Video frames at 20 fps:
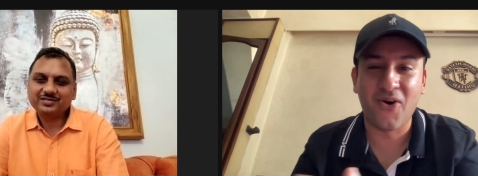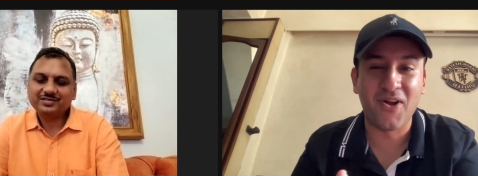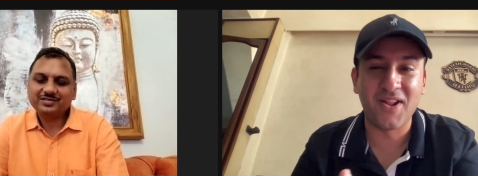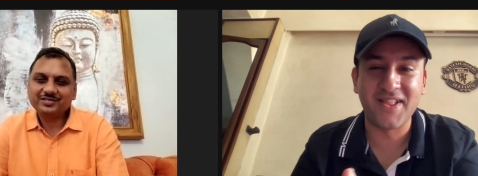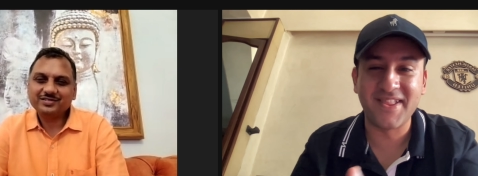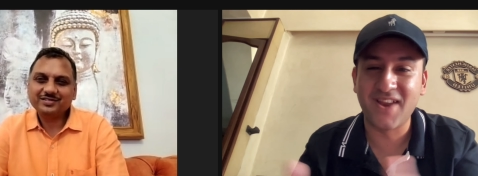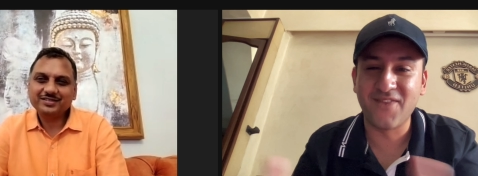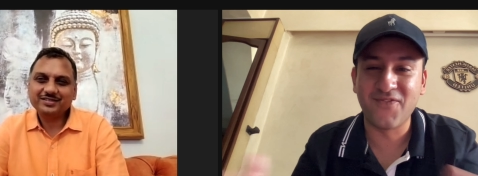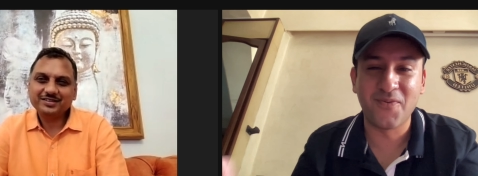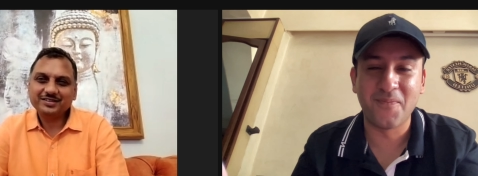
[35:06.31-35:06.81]
Speaker 1: All
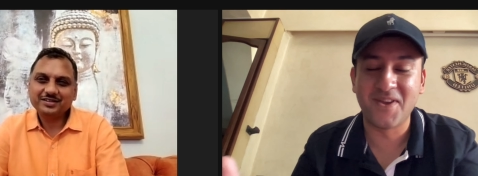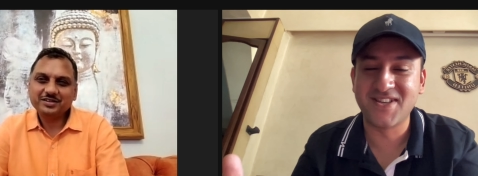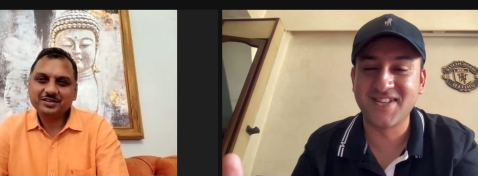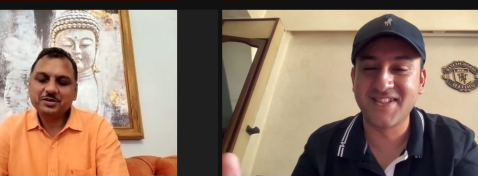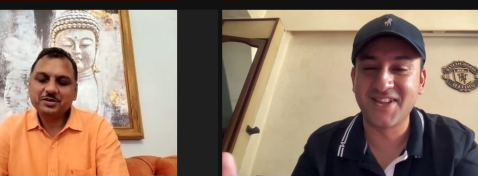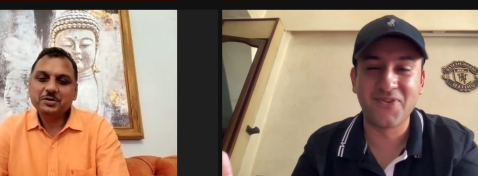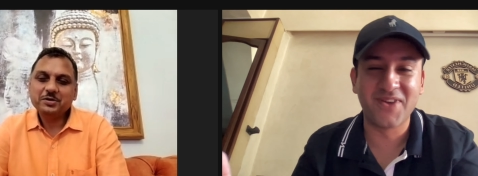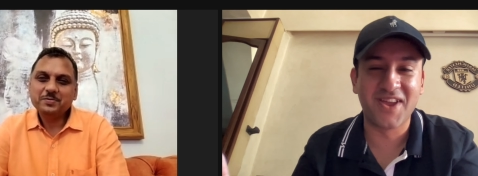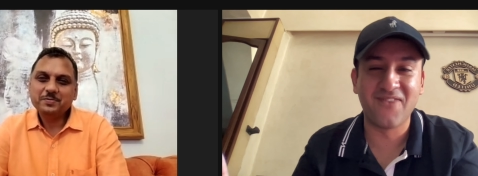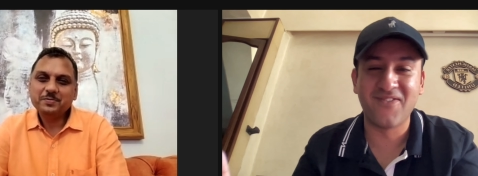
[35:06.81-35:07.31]
the information
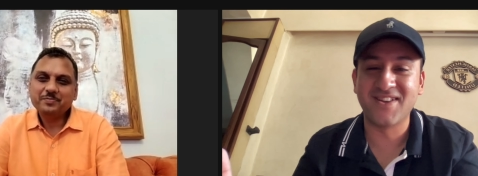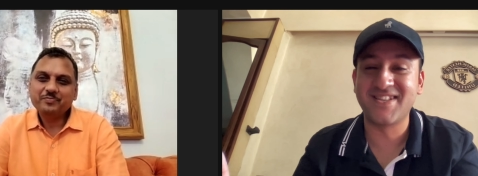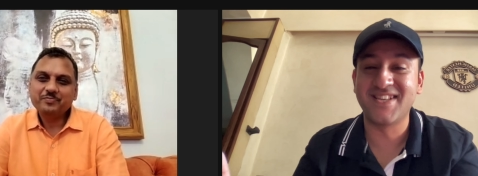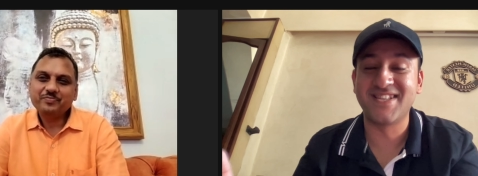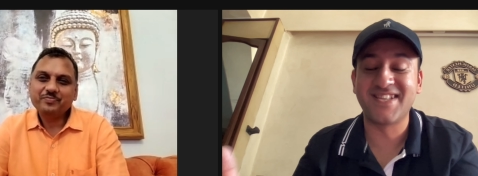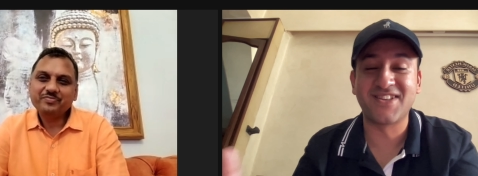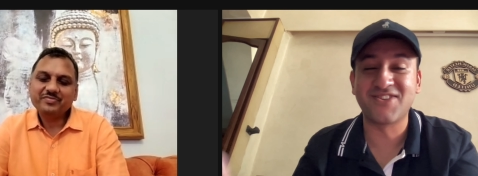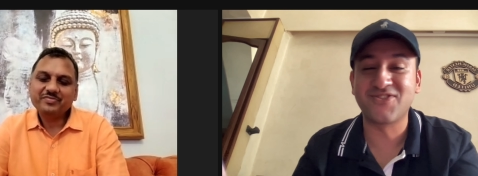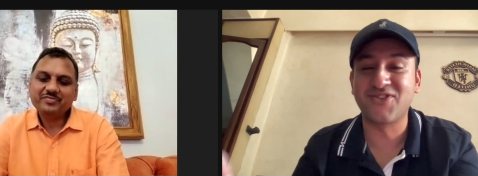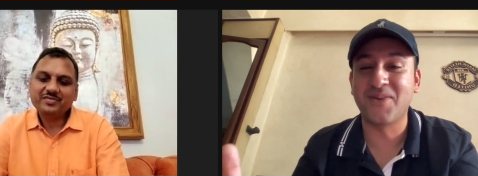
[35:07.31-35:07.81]
that you give us
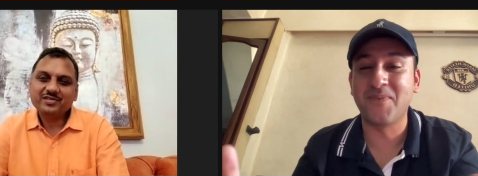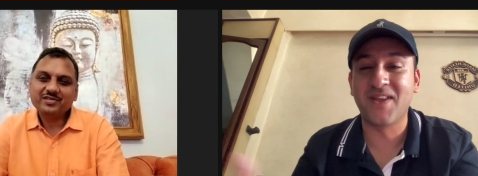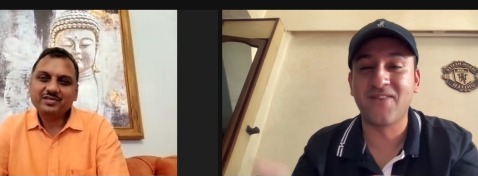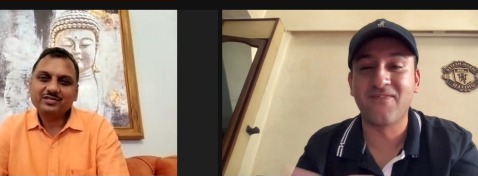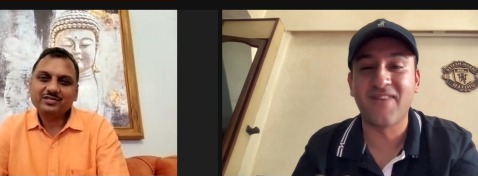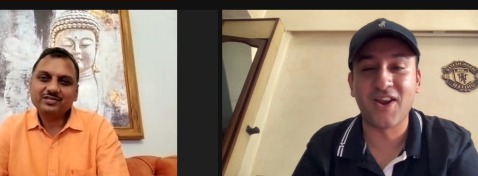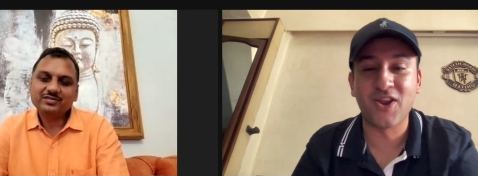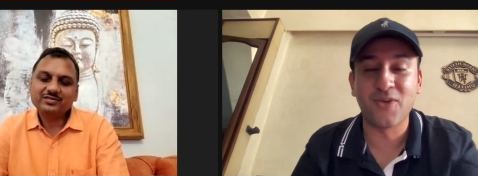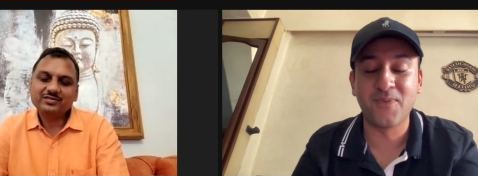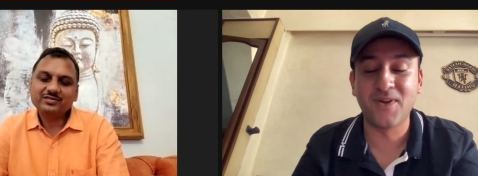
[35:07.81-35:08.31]
is extremely
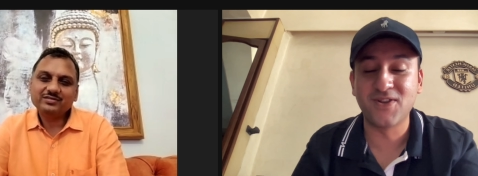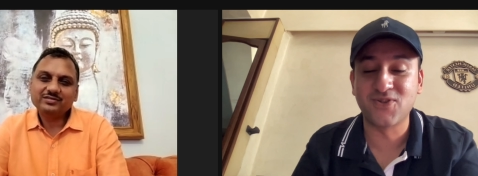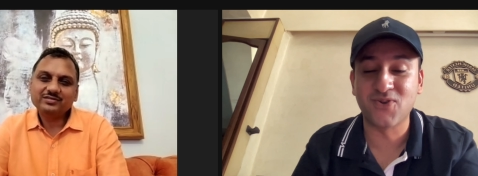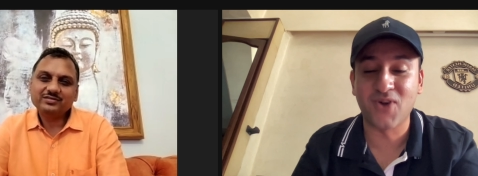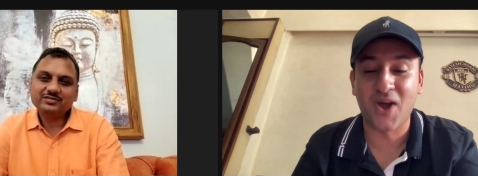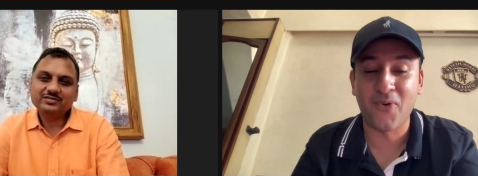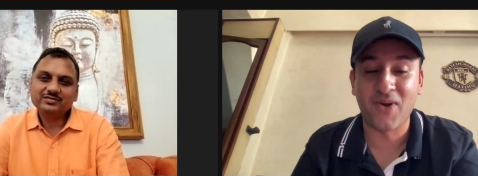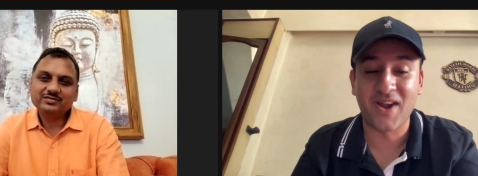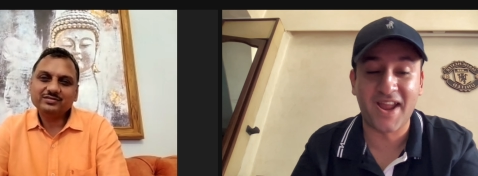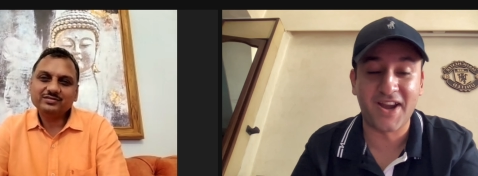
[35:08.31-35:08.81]
valuable, so
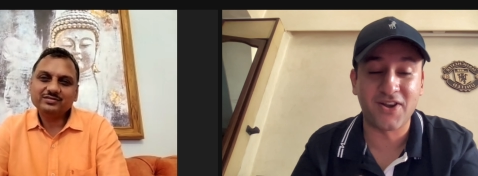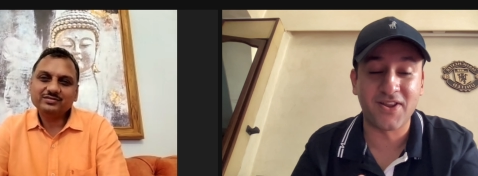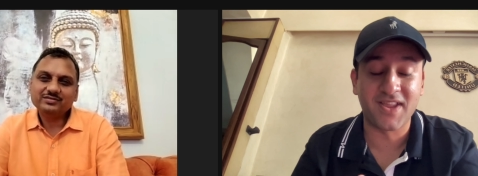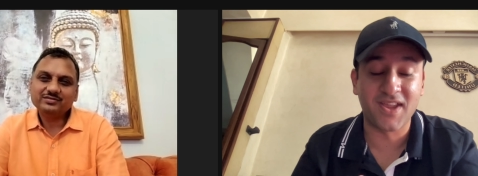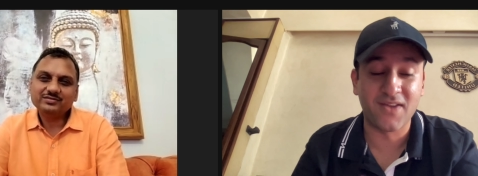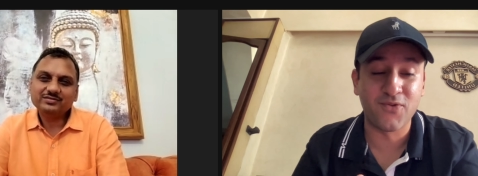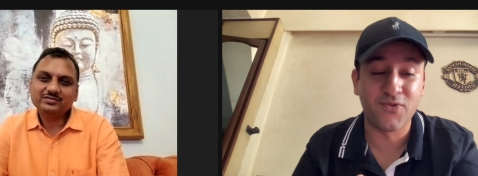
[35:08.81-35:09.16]
I would like to give